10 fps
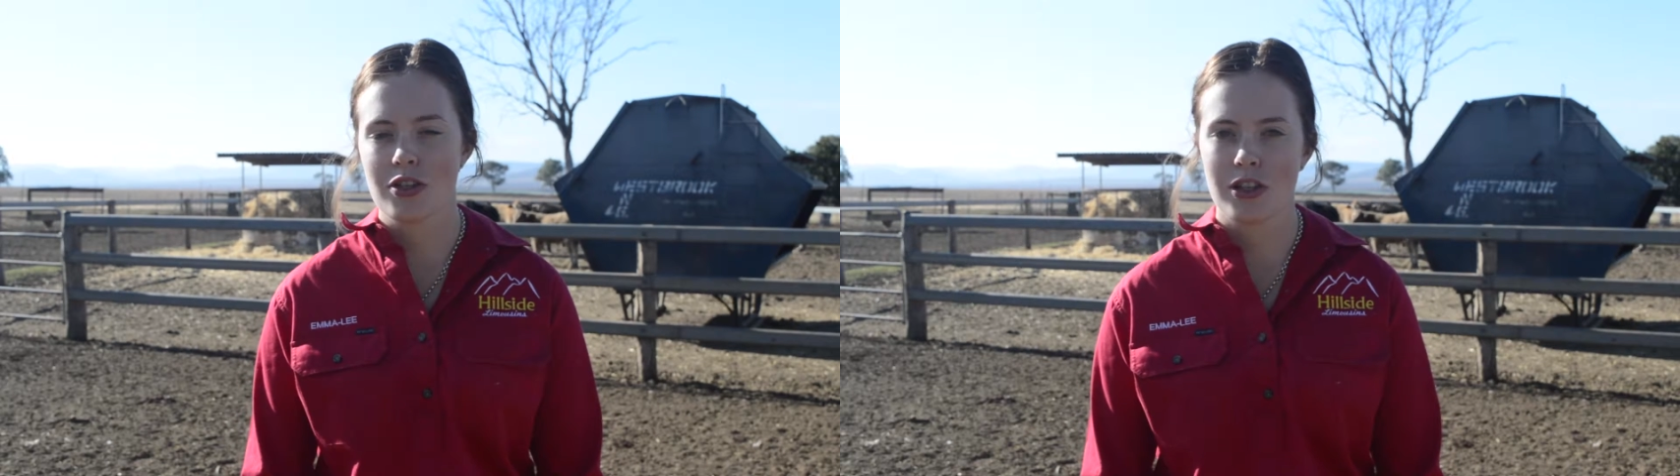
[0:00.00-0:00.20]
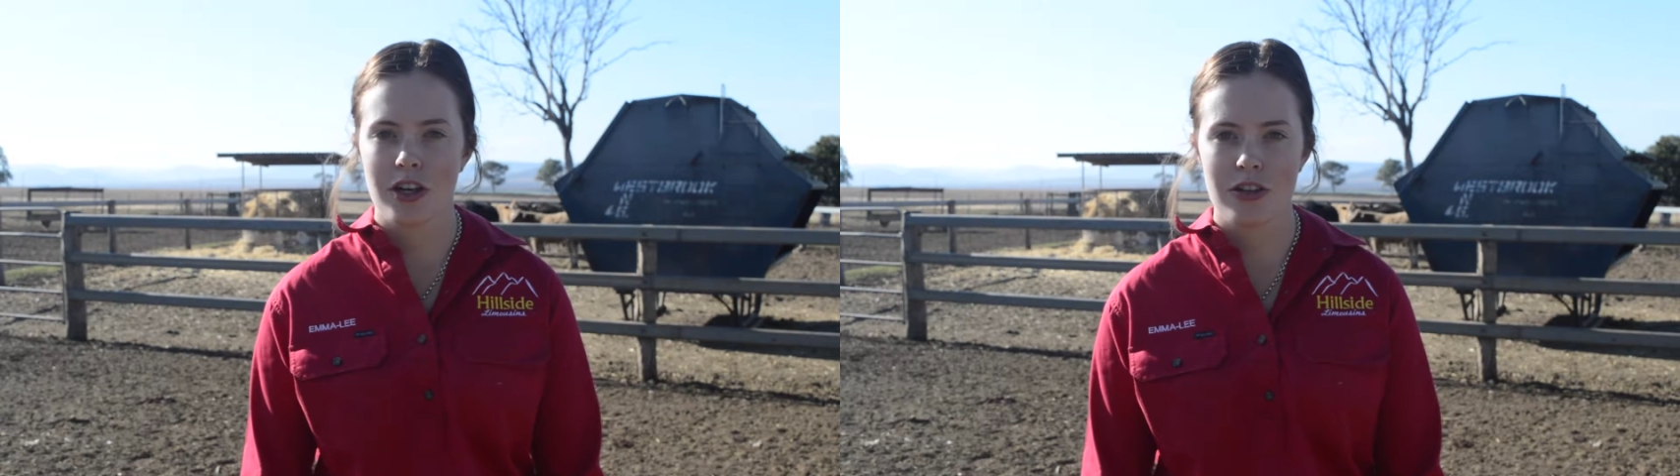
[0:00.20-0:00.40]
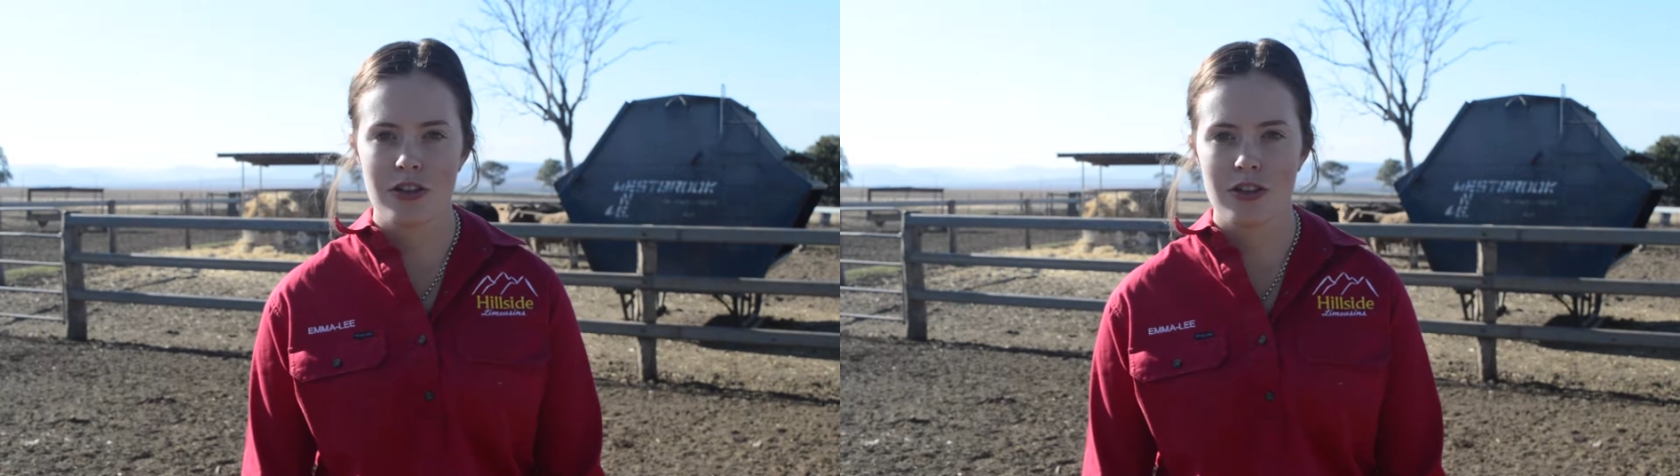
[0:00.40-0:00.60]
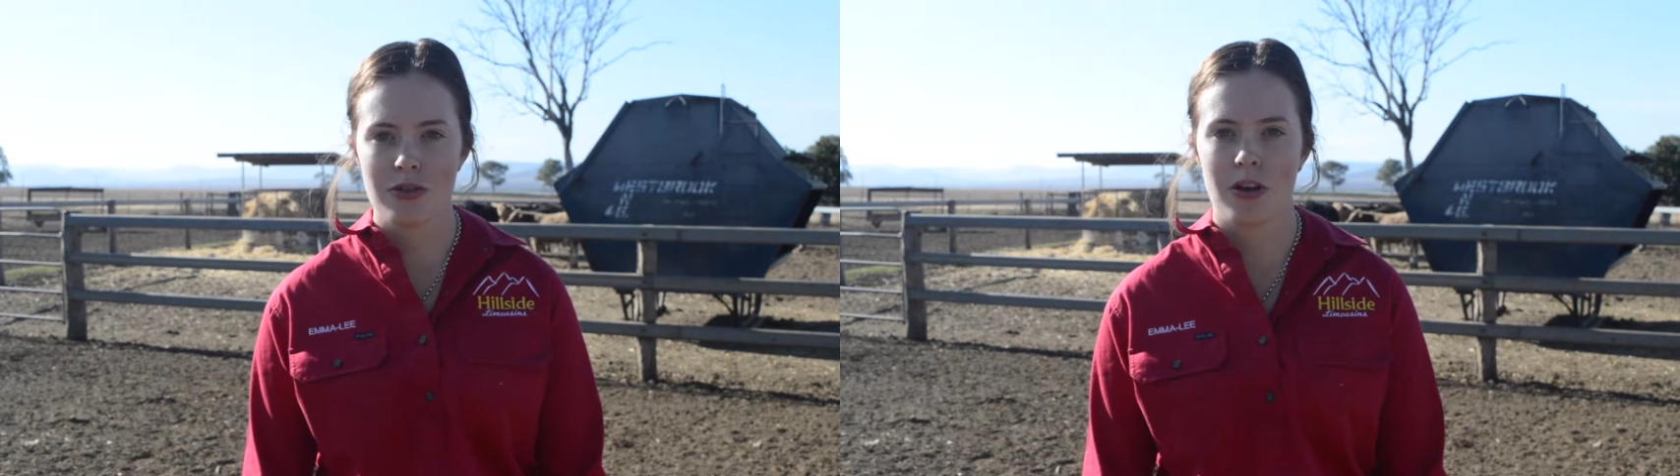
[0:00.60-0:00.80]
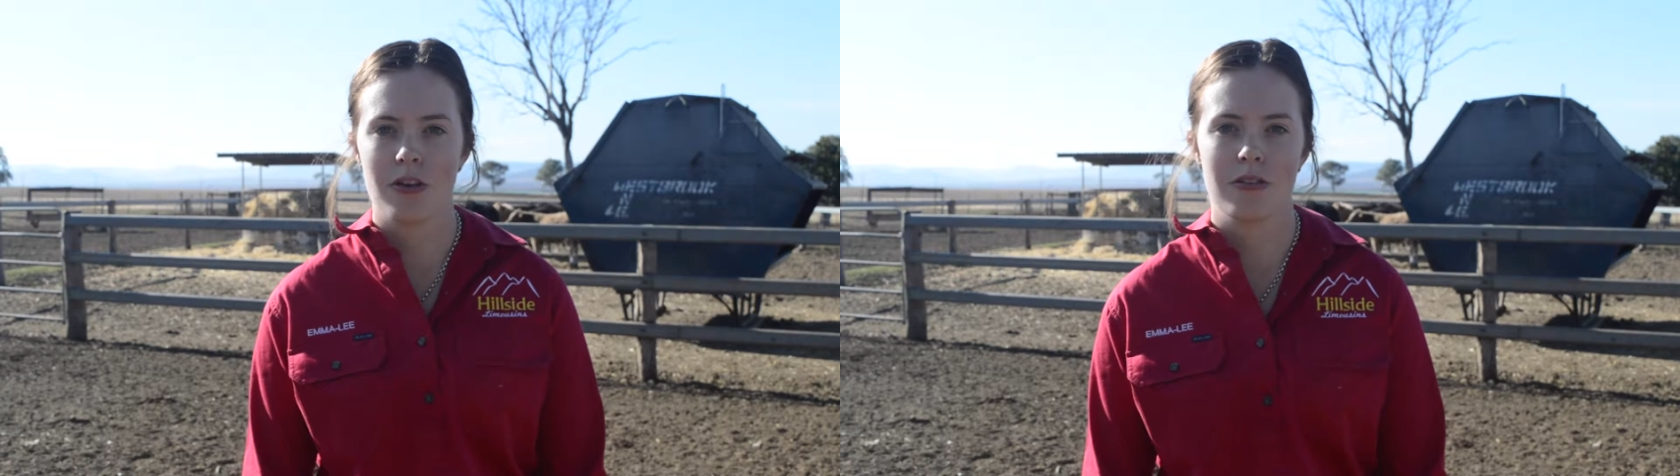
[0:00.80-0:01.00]

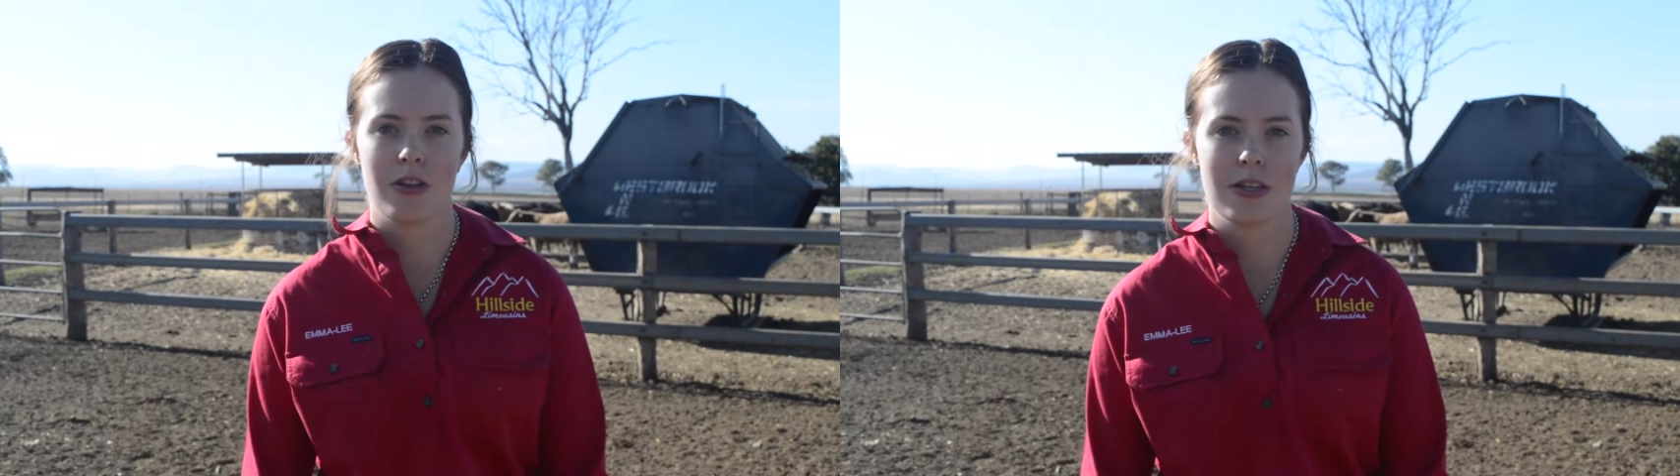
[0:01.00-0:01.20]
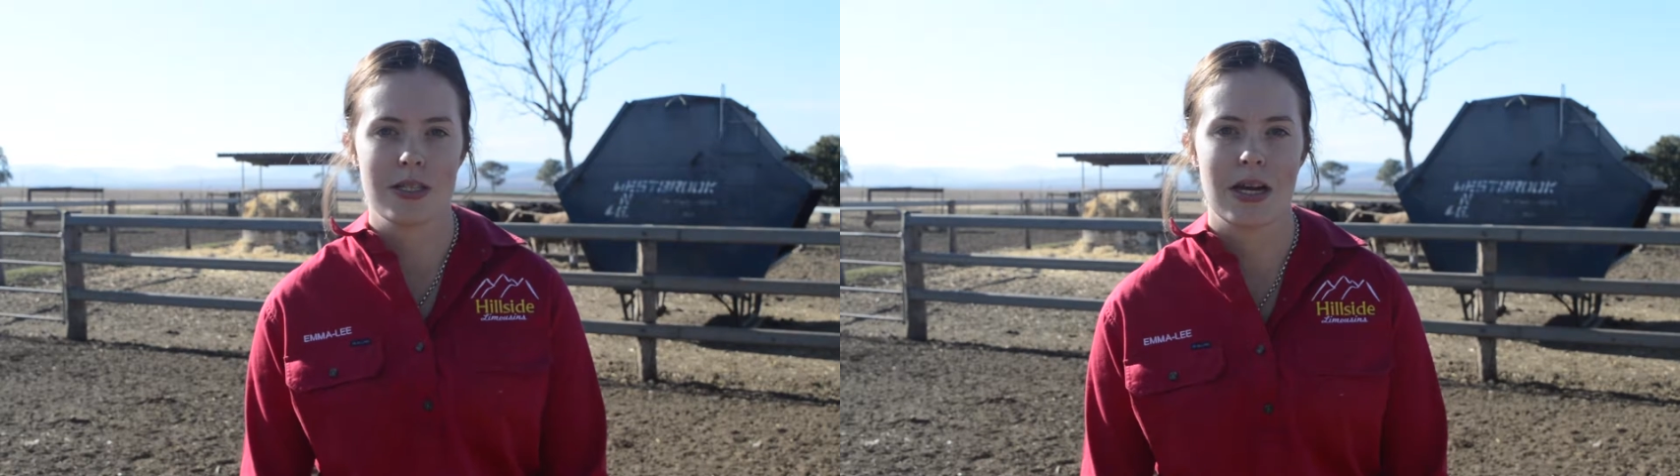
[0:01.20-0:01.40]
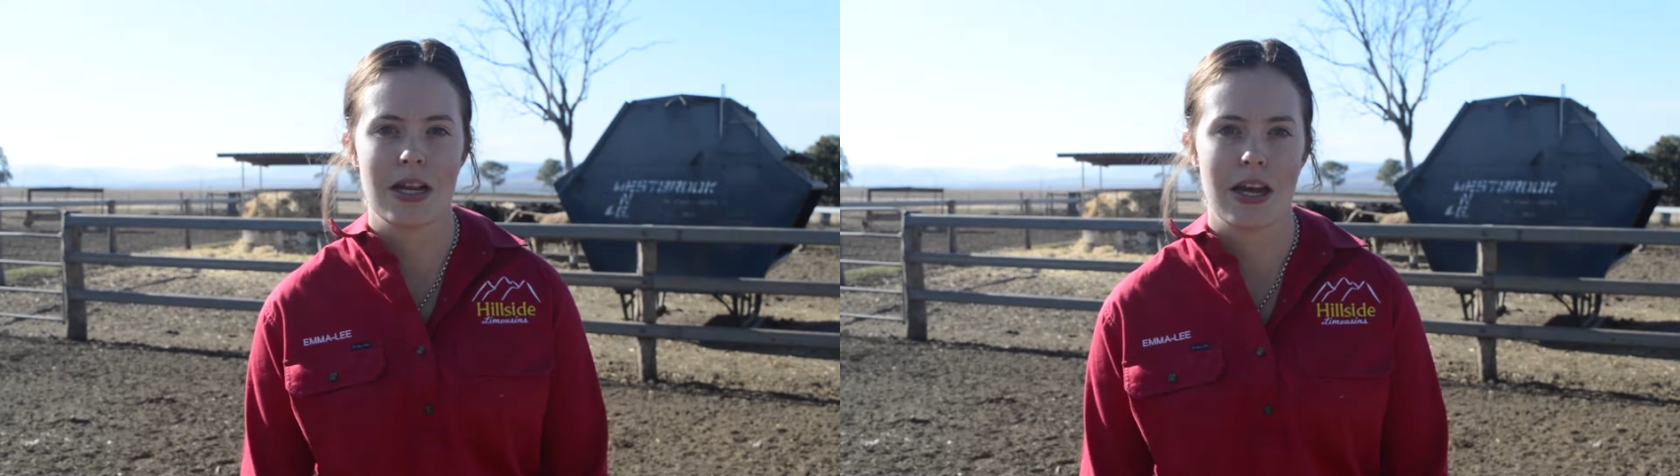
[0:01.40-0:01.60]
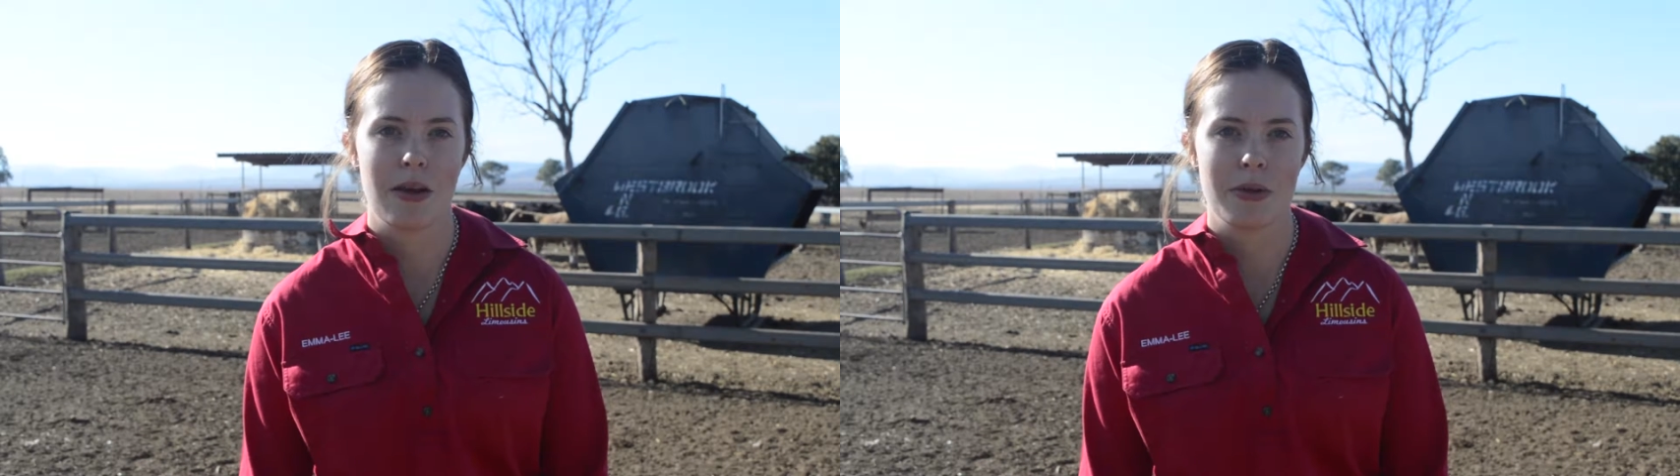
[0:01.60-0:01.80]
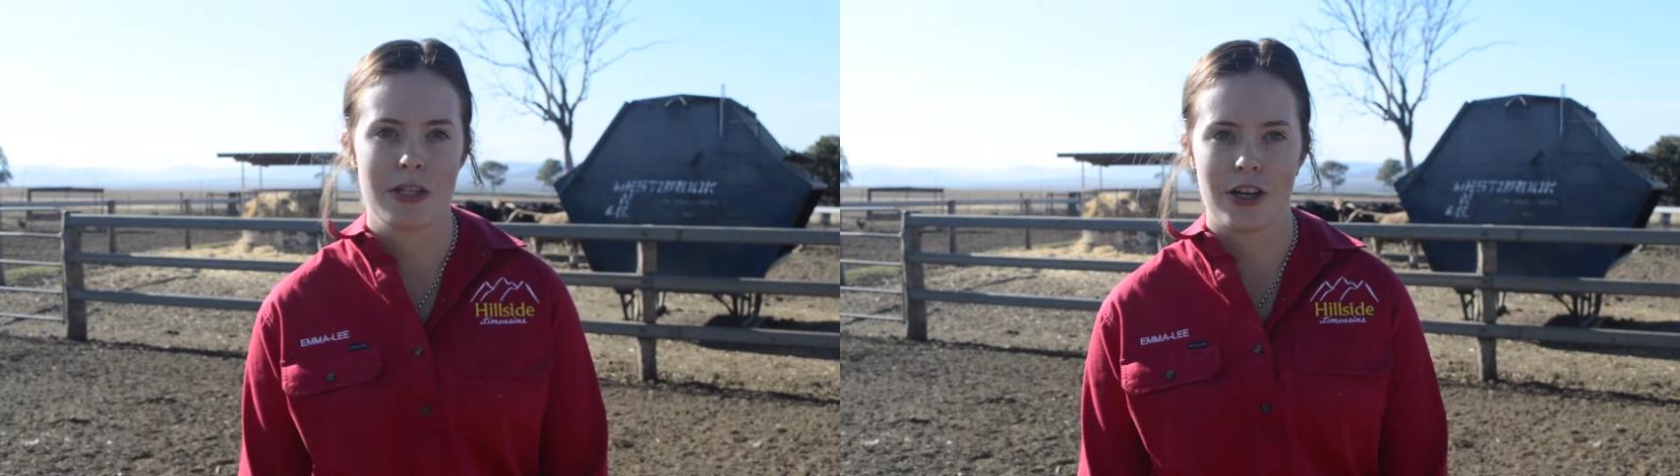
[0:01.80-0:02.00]

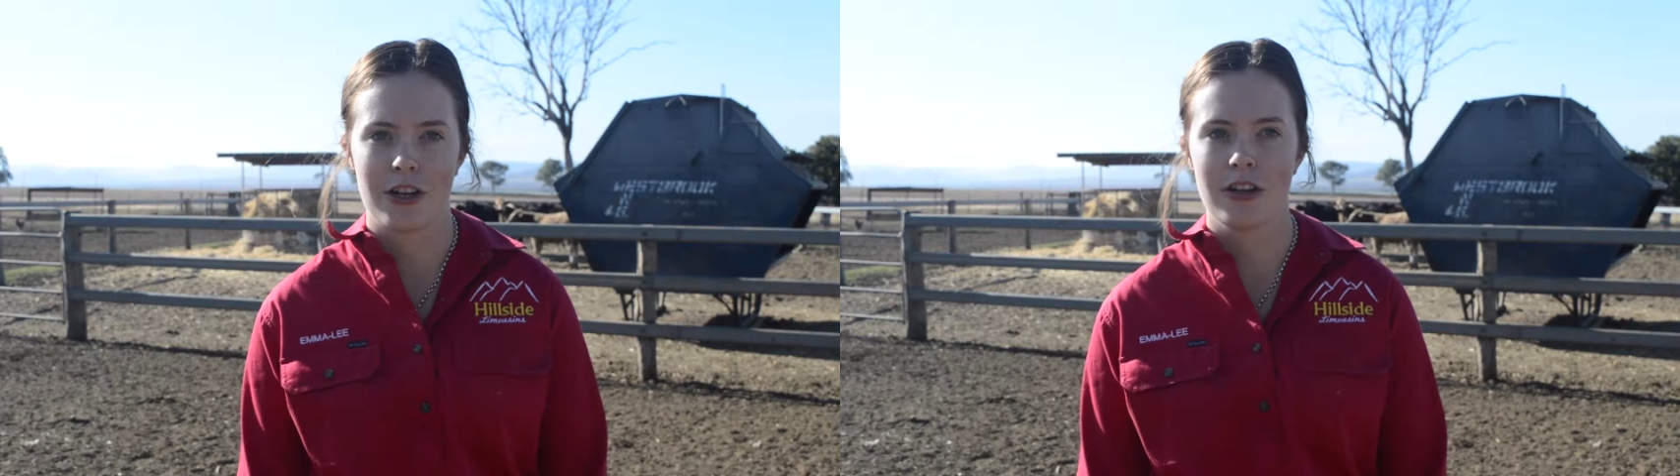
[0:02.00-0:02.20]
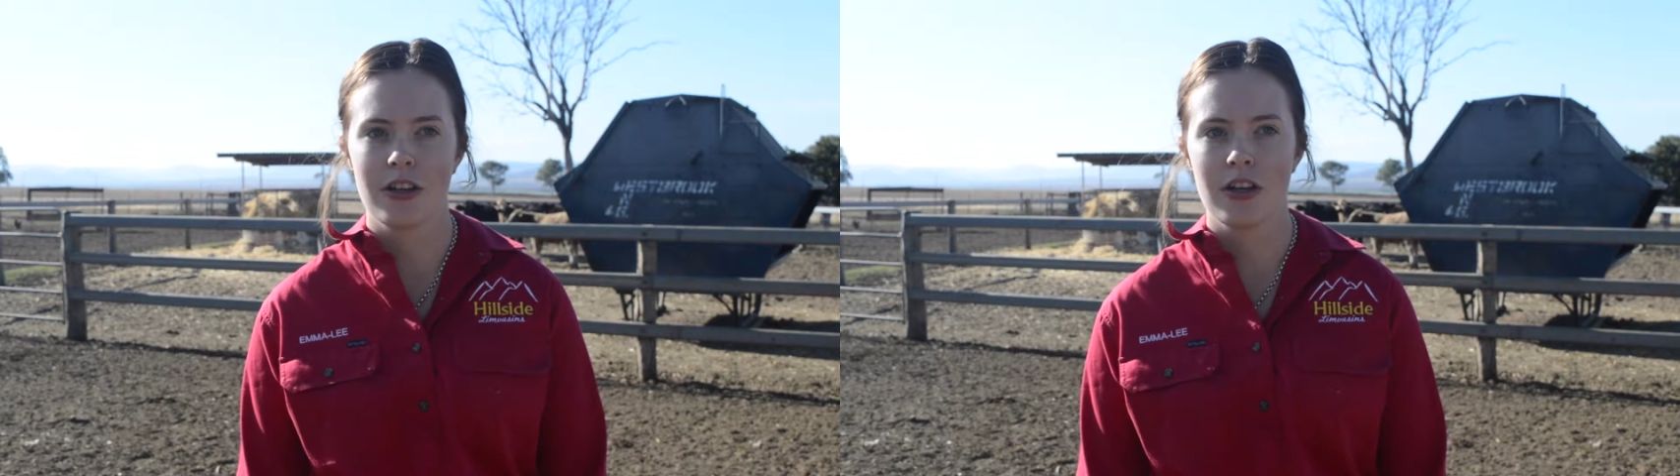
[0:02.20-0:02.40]
$212.98 per tonne,